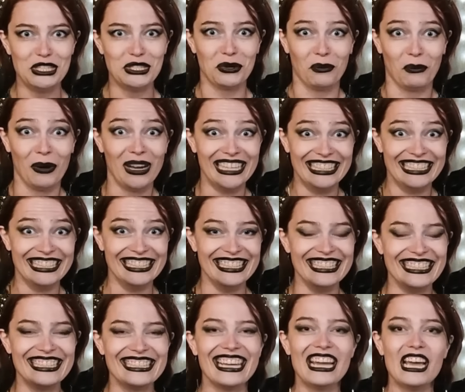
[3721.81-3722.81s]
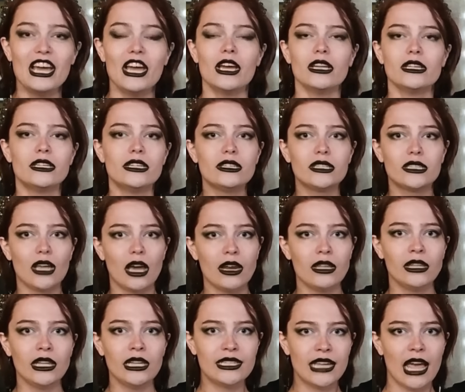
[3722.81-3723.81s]
twins to
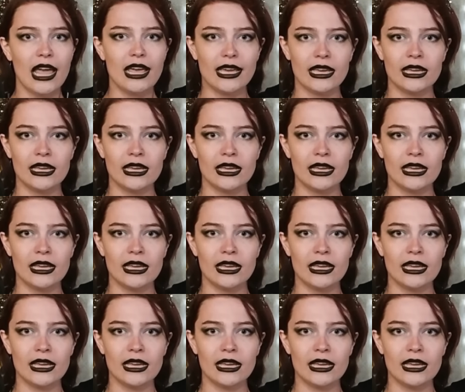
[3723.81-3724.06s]
suddenly take